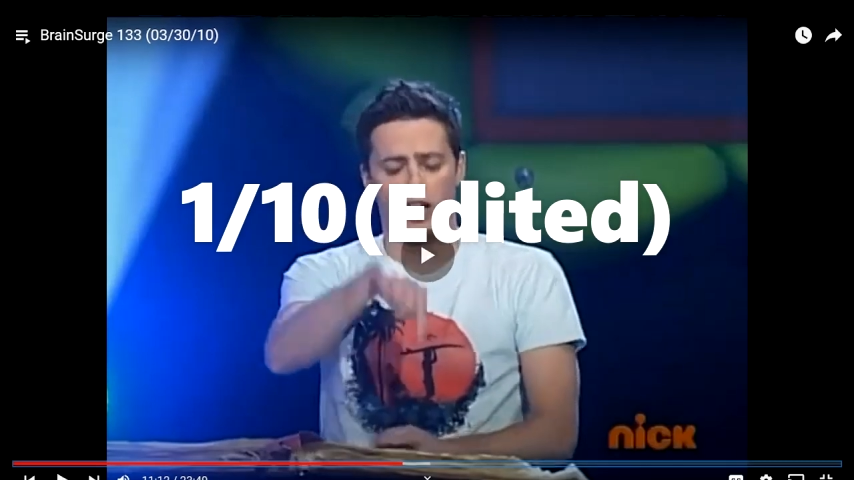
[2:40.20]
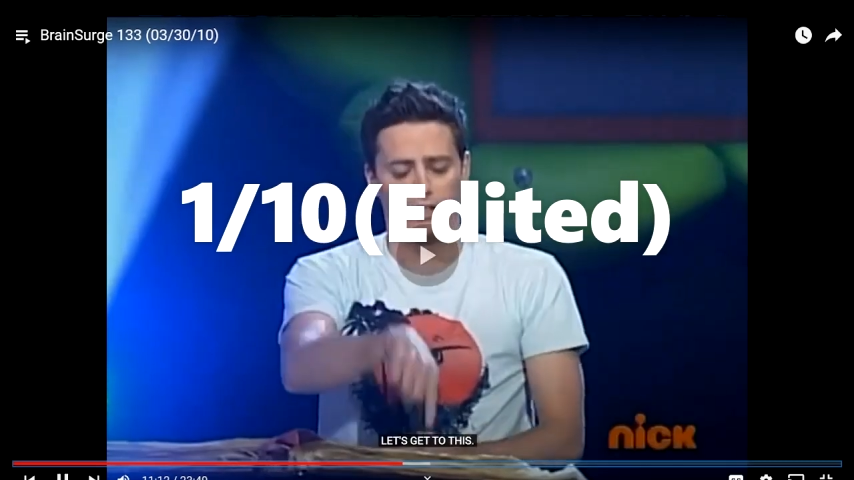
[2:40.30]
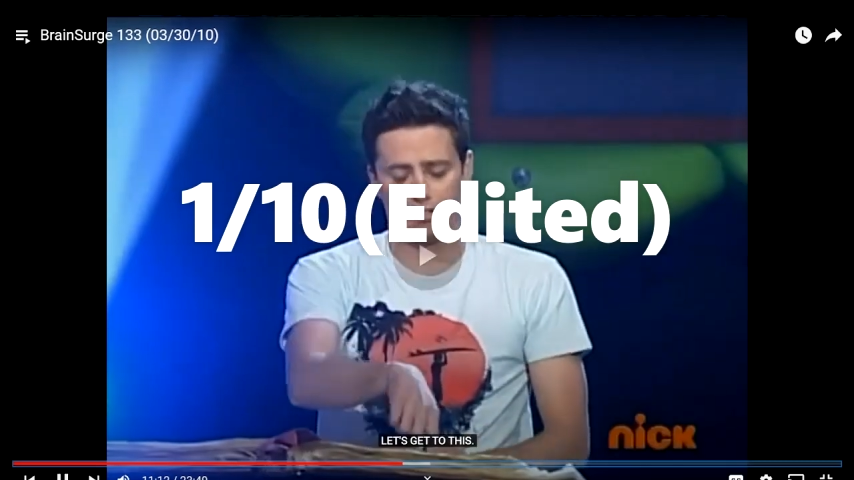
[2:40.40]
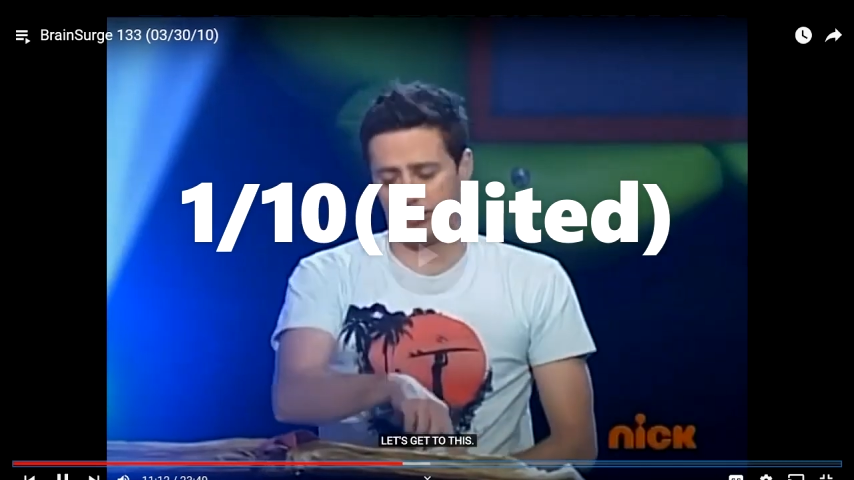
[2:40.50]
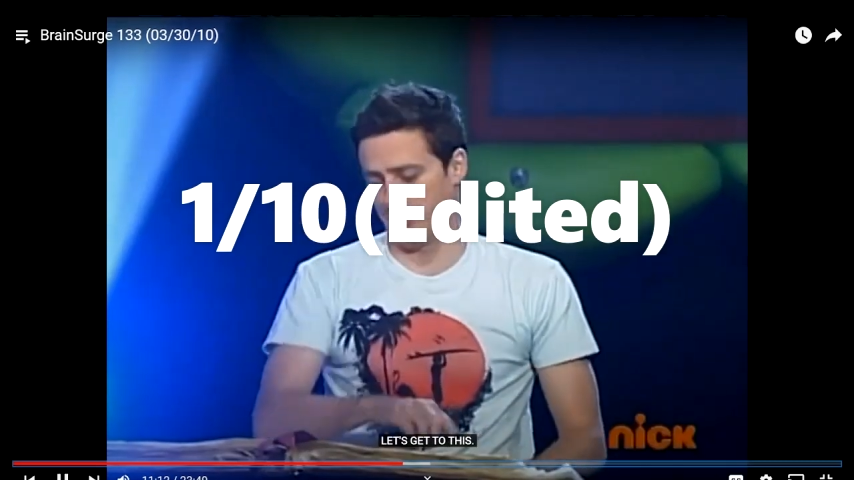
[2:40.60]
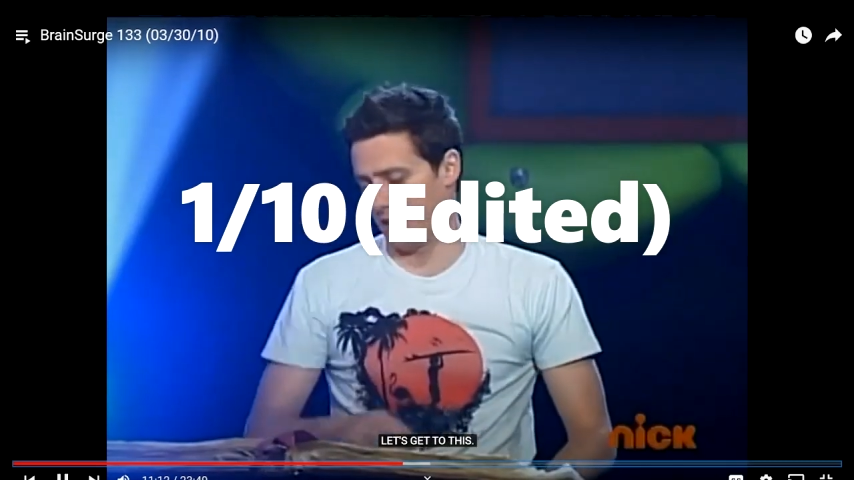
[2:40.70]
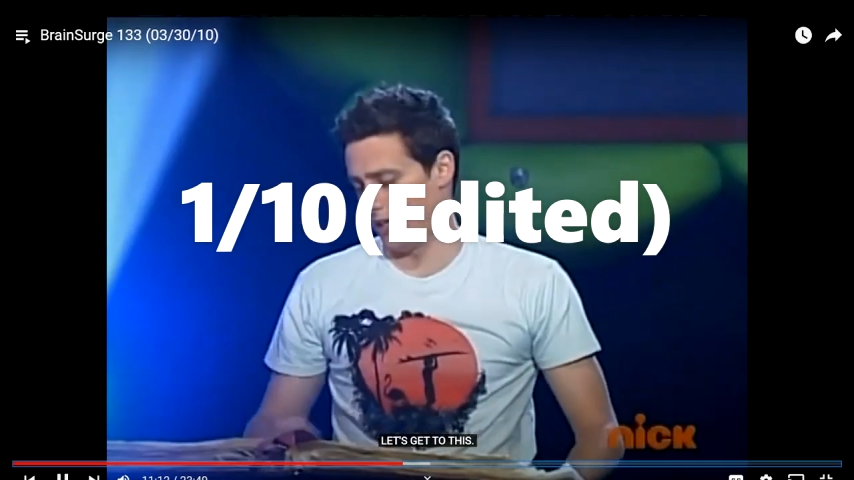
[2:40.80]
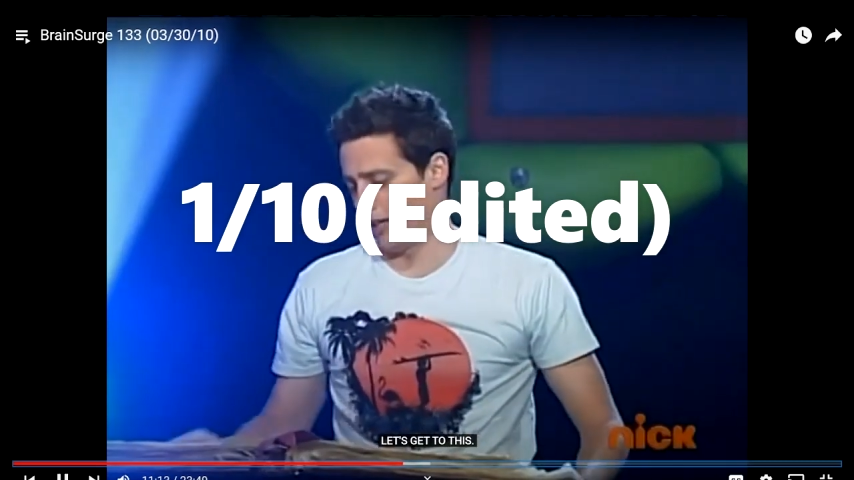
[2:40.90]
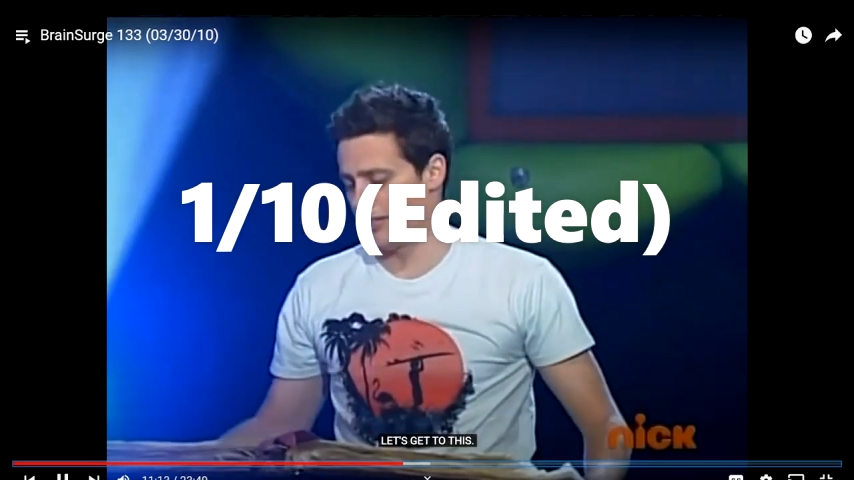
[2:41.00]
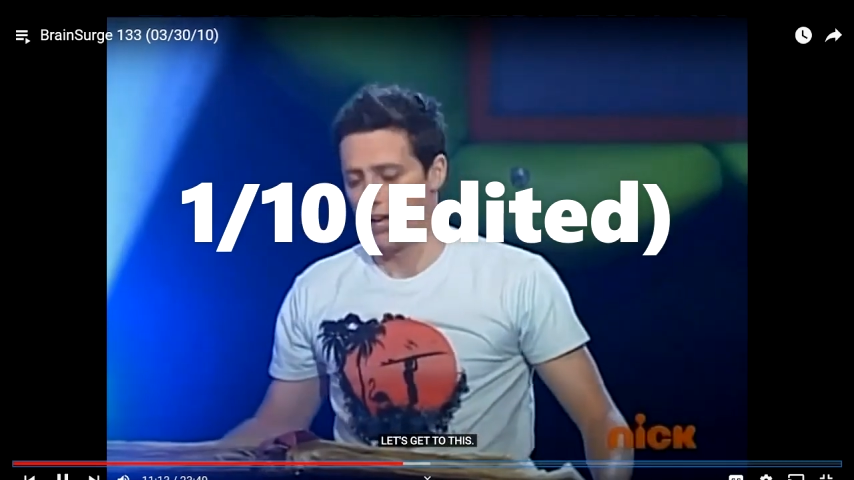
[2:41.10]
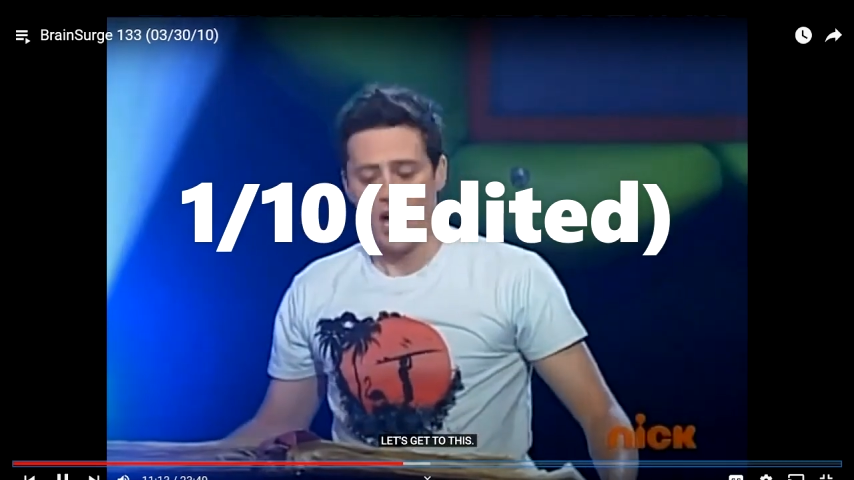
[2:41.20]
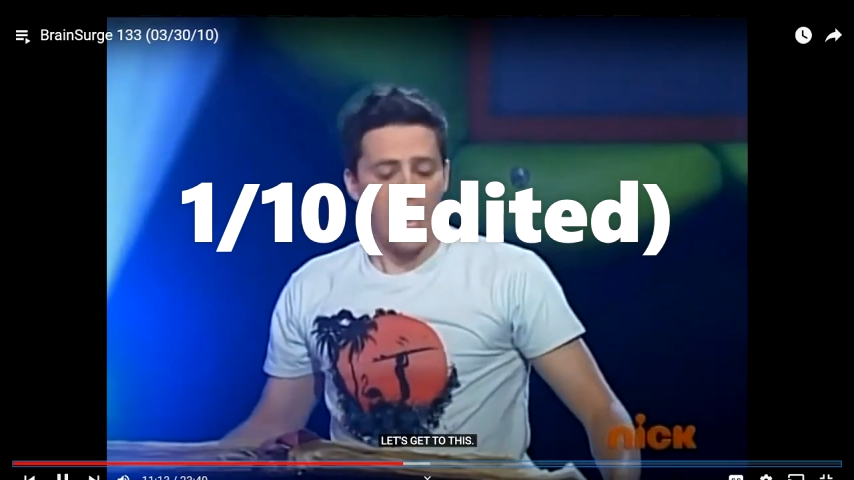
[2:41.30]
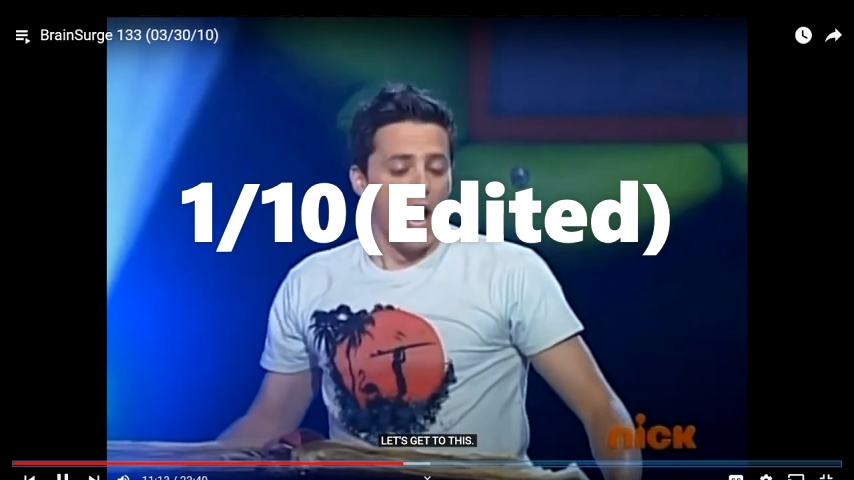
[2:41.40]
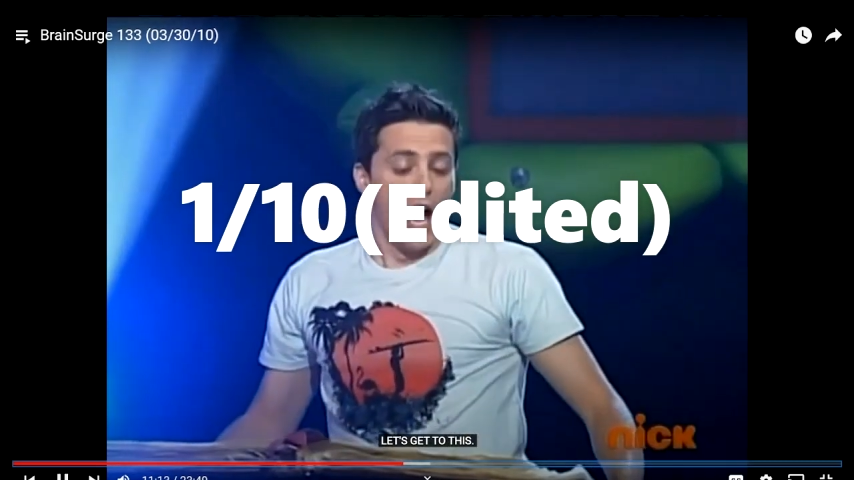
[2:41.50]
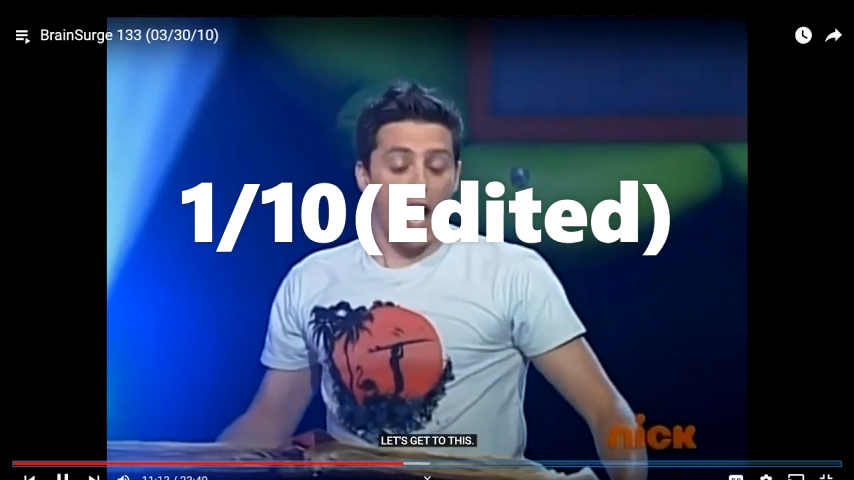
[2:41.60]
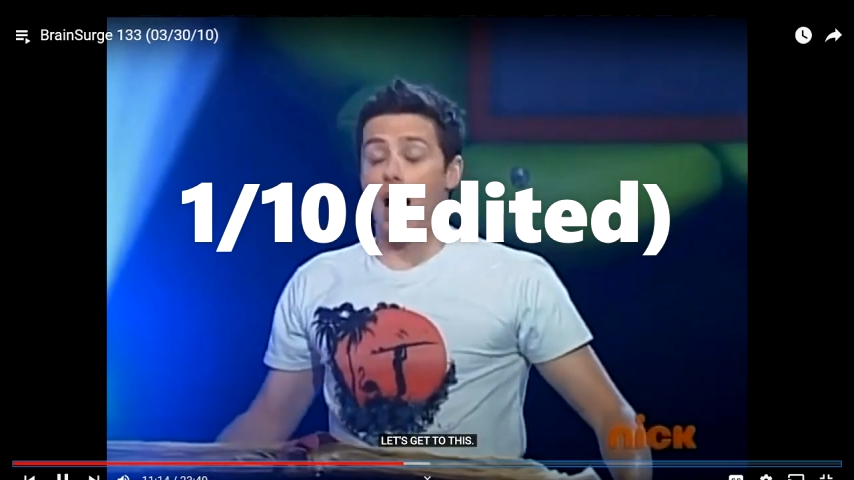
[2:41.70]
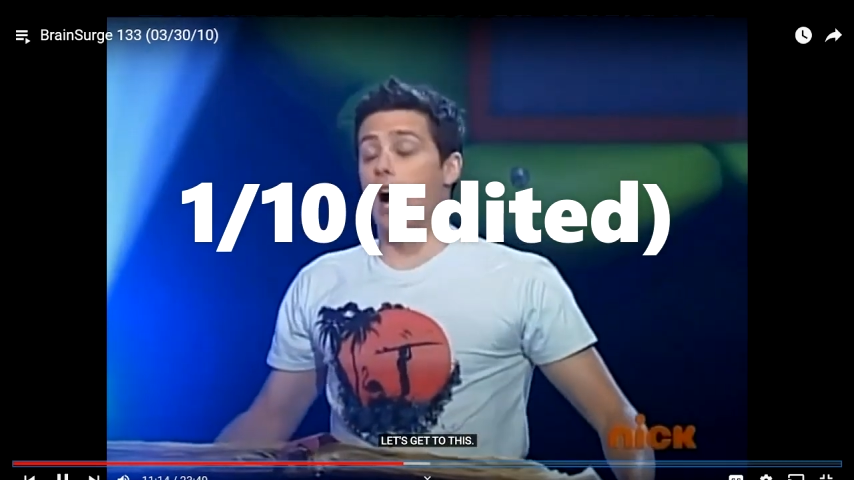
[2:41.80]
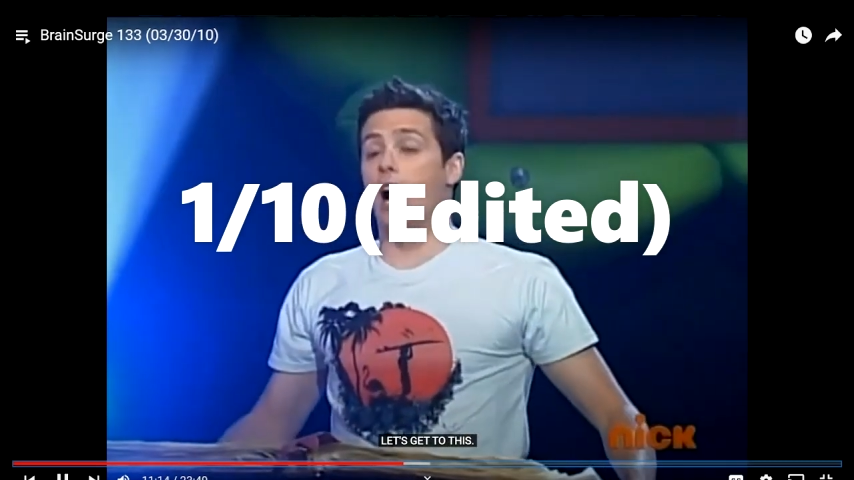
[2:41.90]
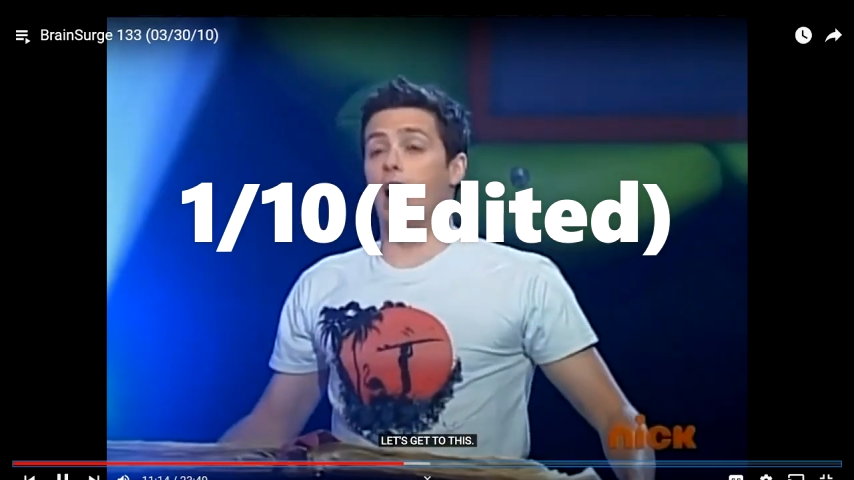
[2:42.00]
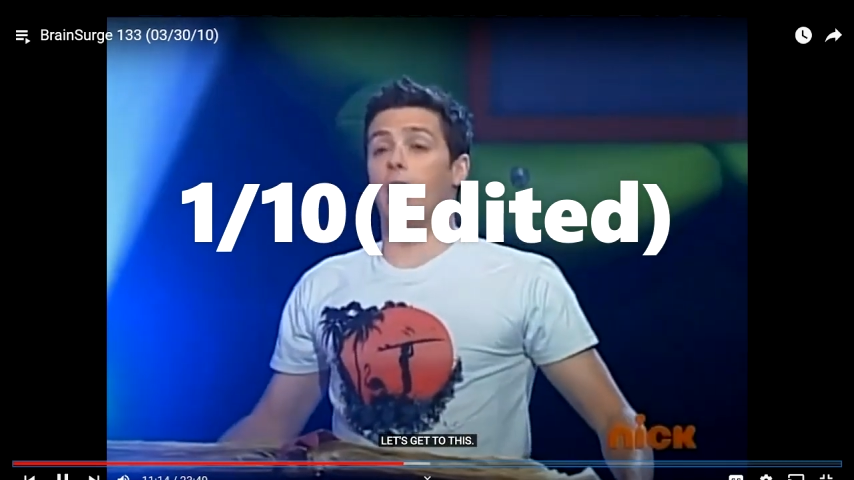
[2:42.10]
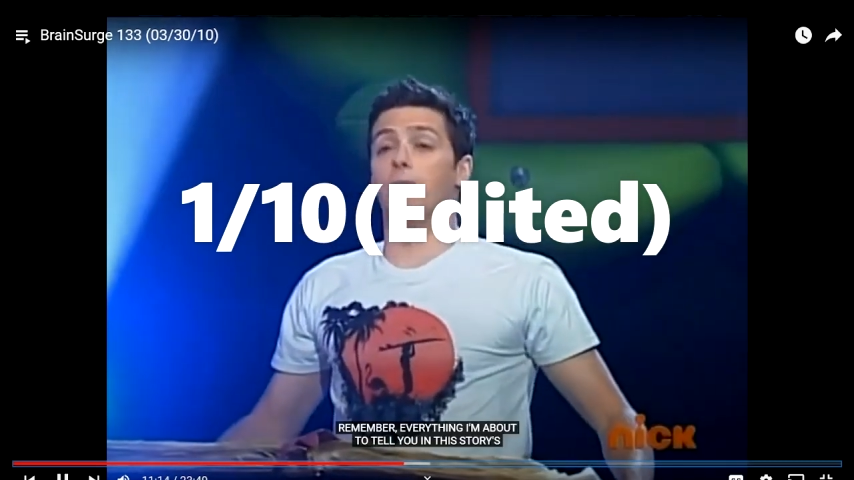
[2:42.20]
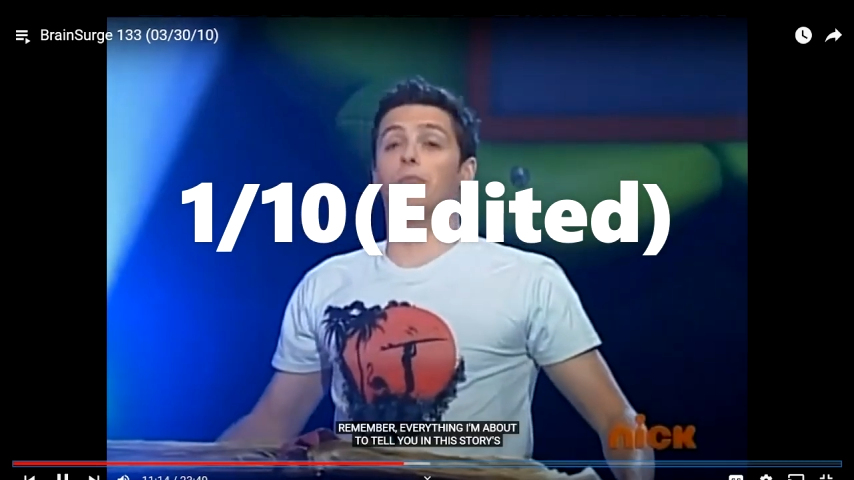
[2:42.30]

Let's get to this. Um,